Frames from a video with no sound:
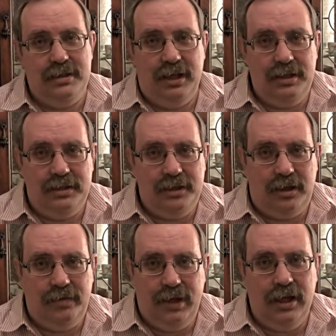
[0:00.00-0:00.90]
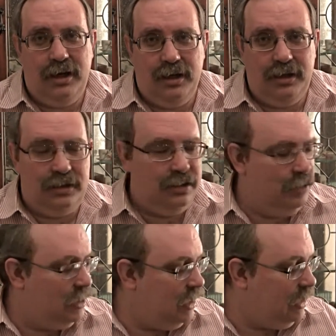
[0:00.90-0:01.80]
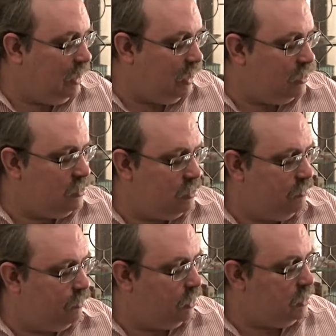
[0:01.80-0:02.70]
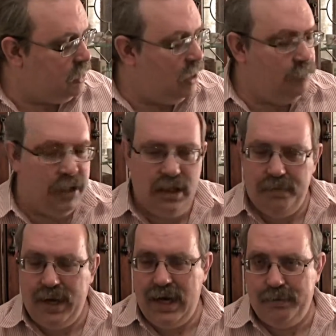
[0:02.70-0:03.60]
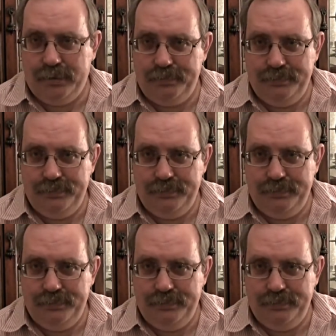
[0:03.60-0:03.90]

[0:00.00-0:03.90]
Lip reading: not deserve the honor that he gets for his name on the Bible.